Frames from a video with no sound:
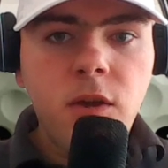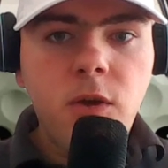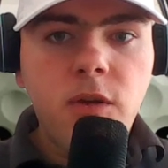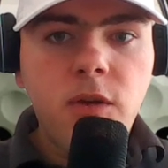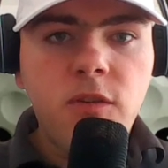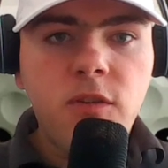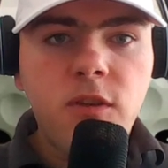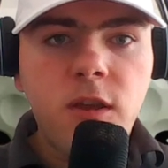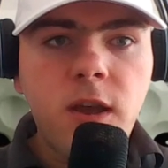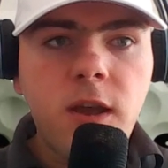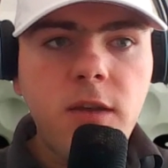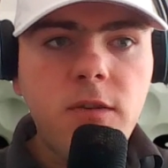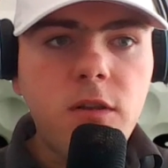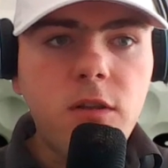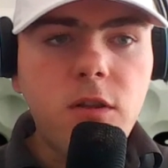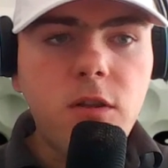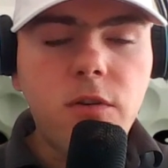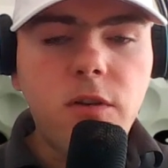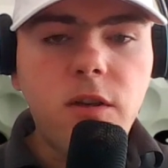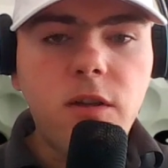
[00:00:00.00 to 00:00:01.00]
USC has
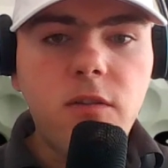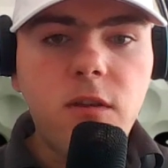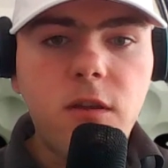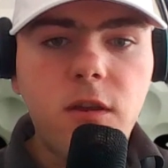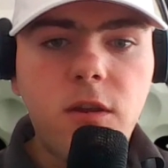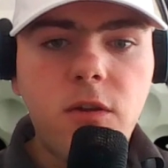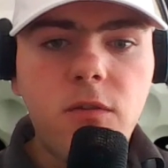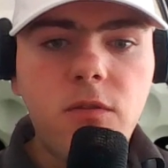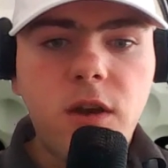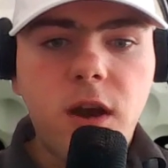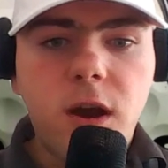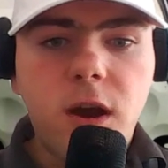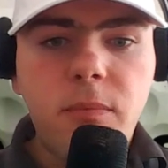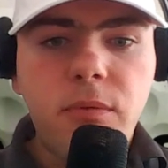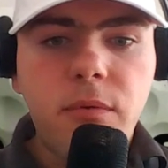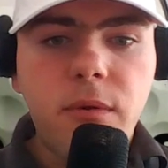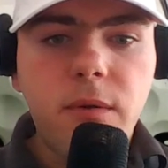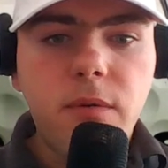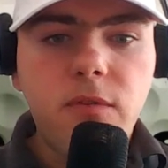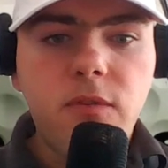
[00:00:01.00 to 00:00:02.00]
a loaded,
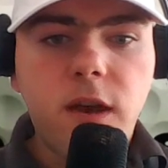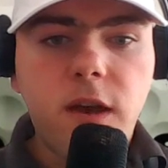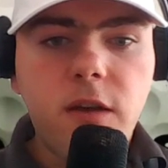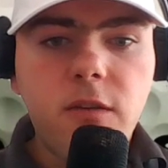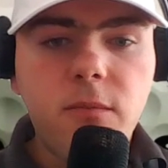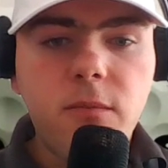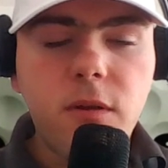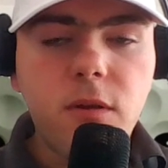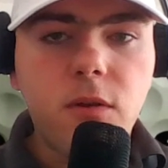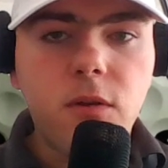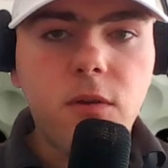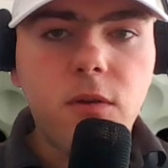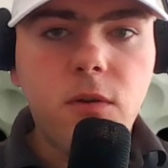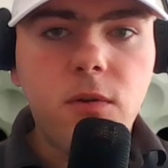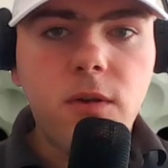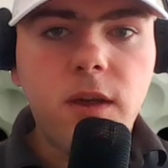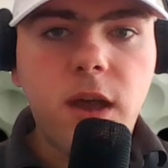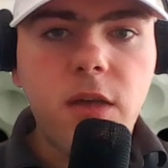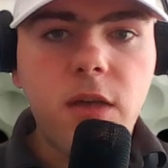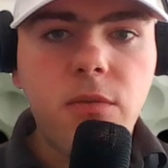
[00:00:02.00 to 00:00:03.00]
top three with Jasmine
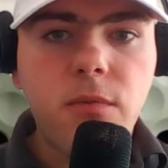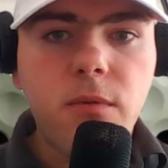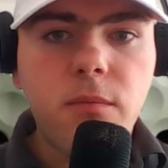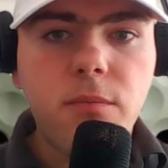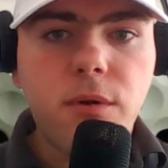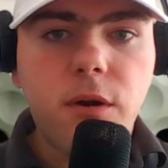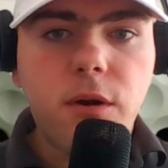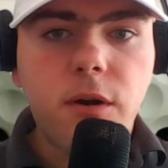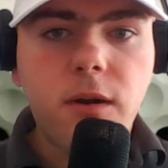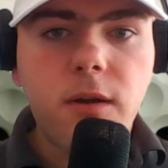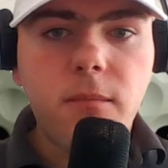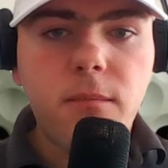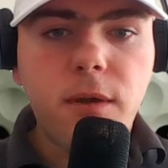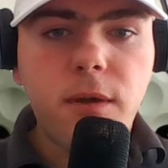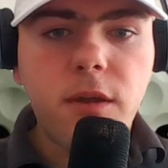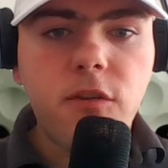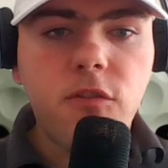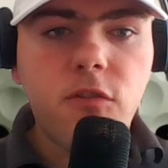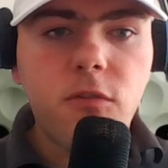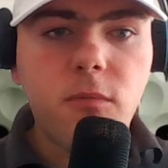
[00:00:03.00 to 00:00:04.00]
Koo, Catherine Park, and
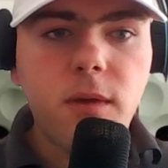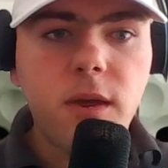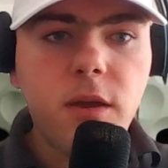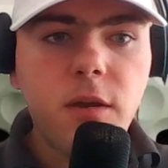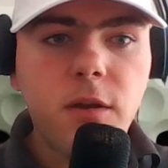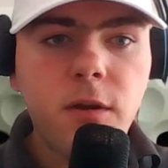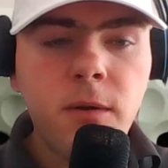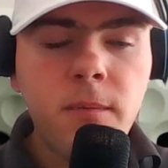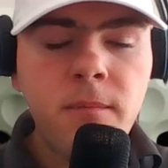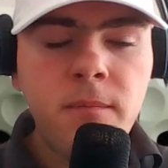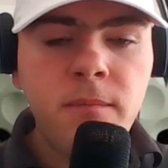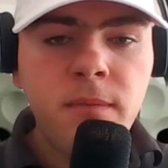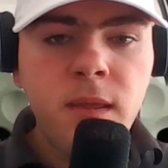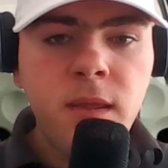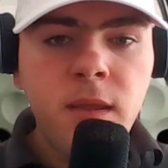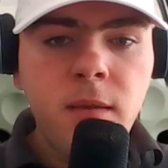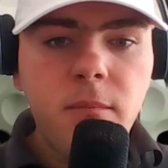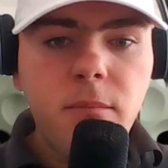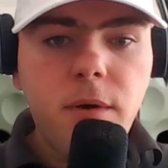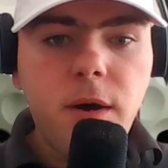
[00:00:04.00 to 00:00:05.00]
Bailey Shoemaker.
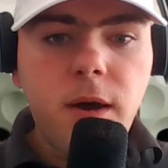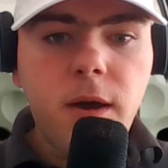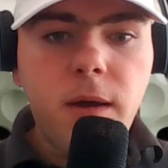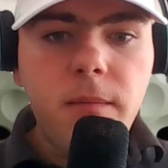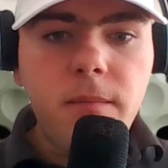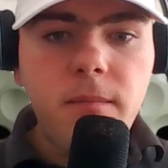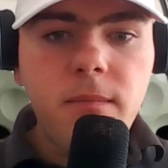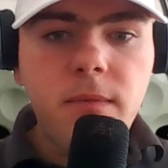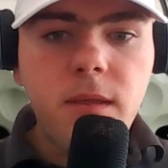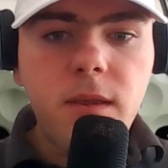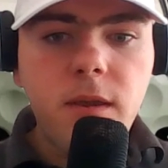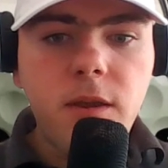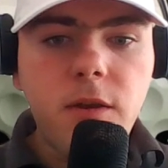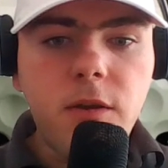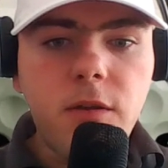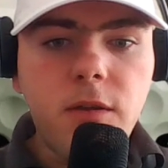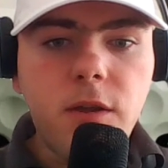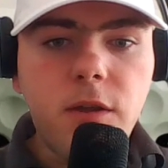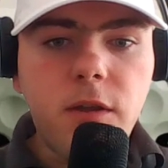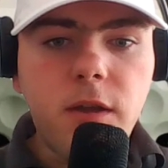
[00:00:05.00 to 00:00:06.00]
But, they
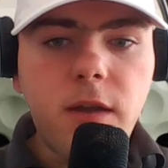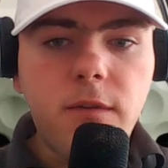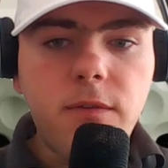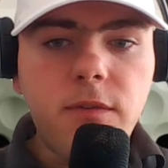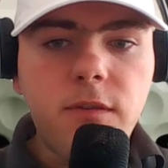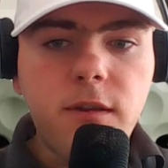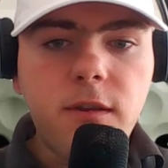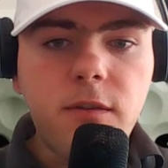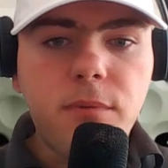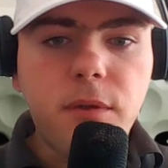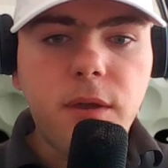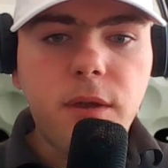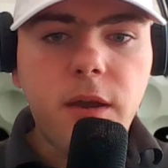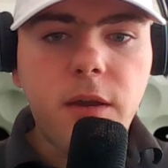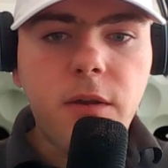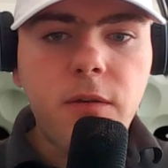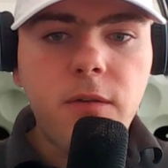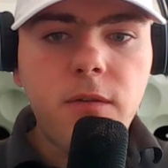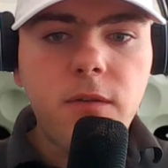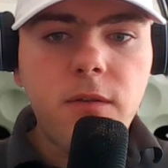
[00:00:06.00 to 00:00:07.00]
only have 6
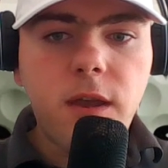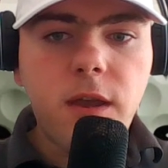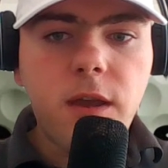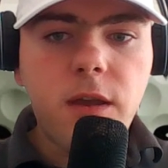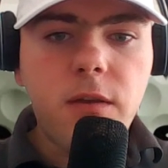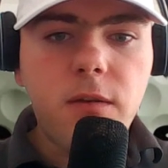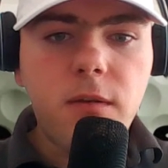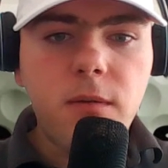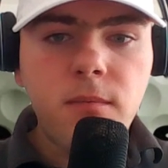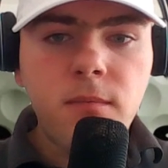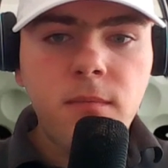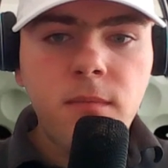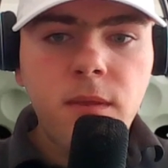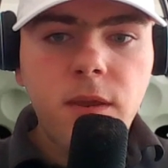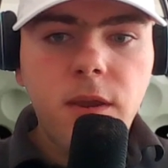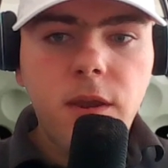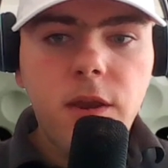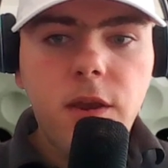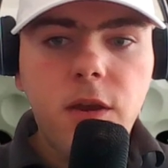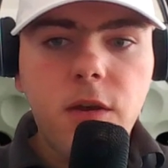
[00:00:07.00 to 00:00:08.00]
players. And,
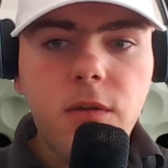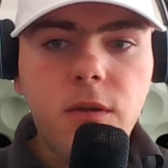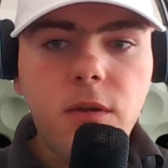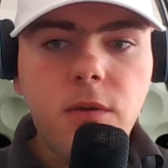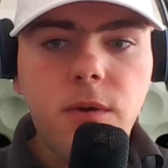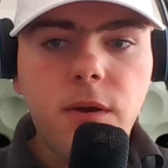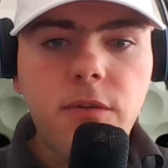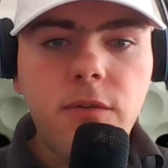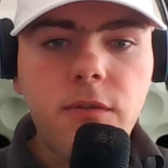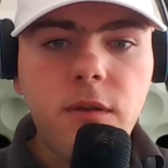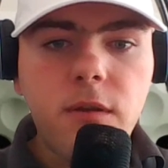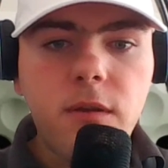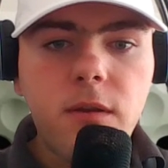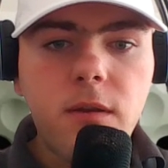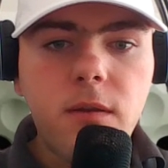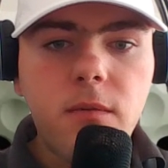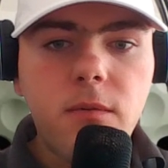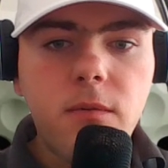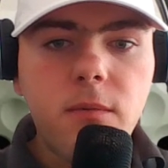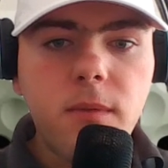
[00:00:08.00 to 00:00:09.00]
the
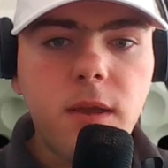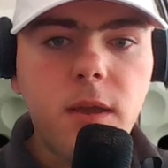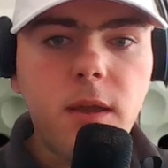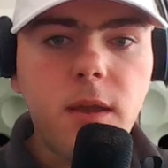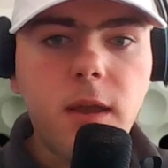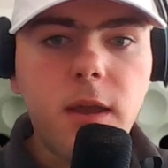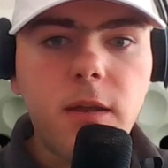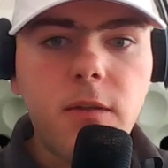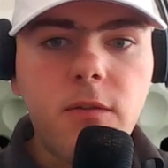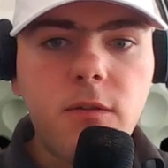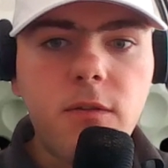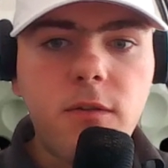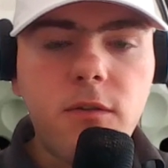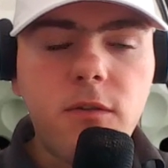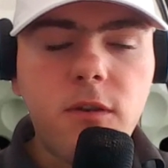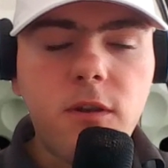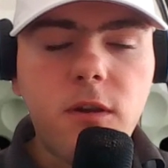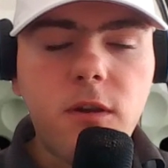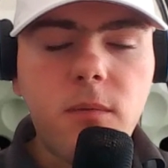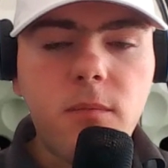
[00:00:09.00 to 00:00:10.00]
question to me answer
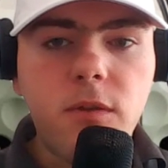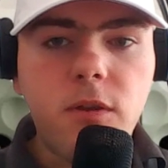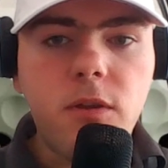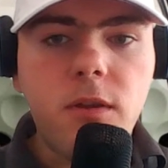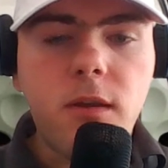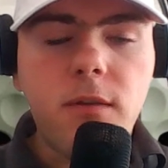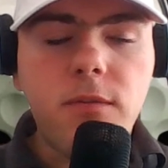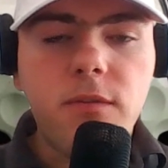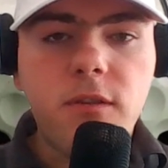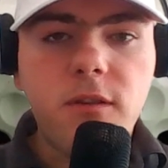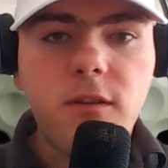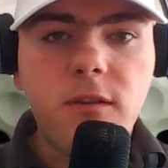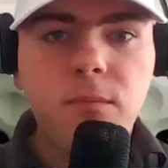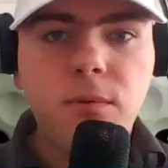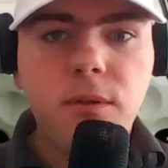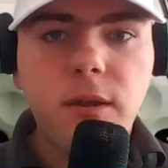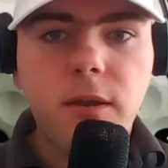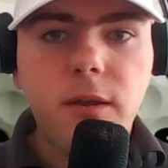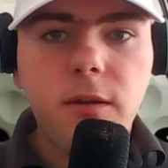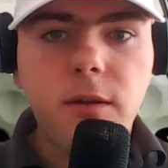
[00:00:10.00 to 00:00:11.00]
is, you only have 6
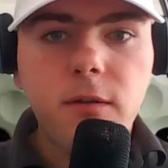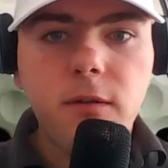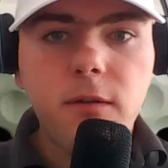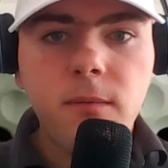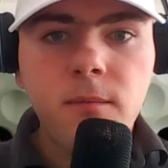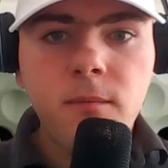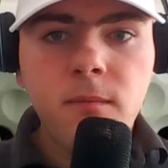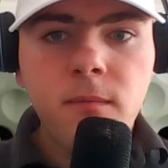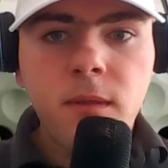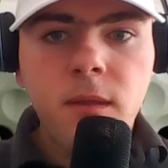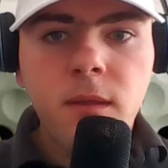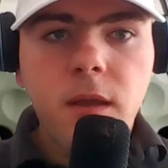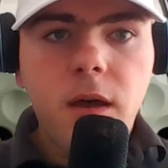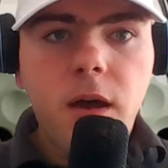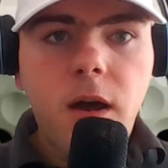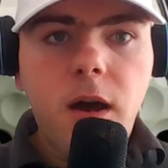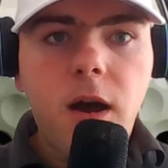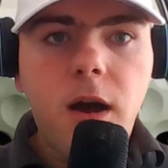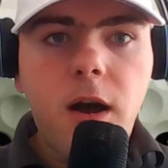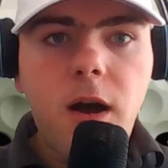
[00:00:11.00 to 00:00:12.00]
players.
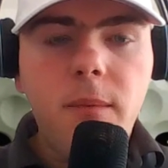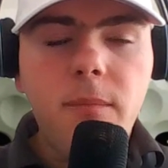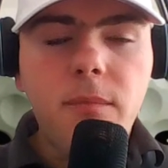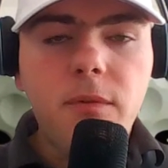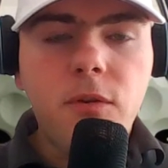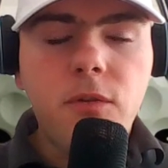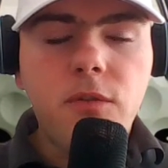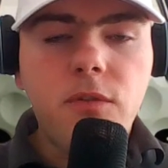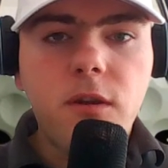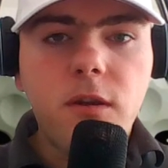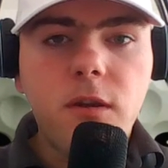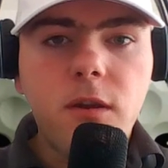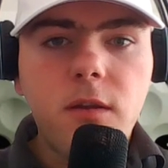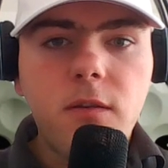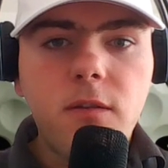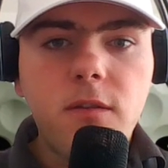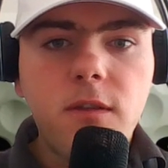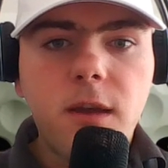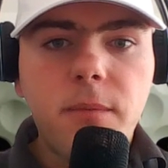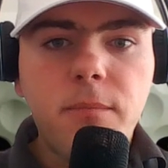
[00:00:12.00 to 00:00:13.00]
Who's going
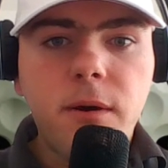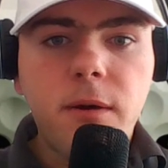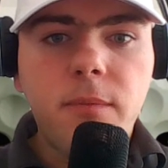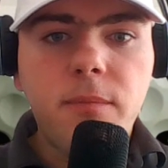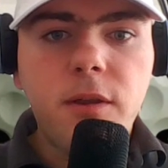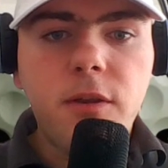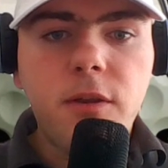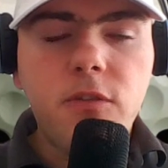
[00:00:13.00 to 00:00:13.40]
to step up?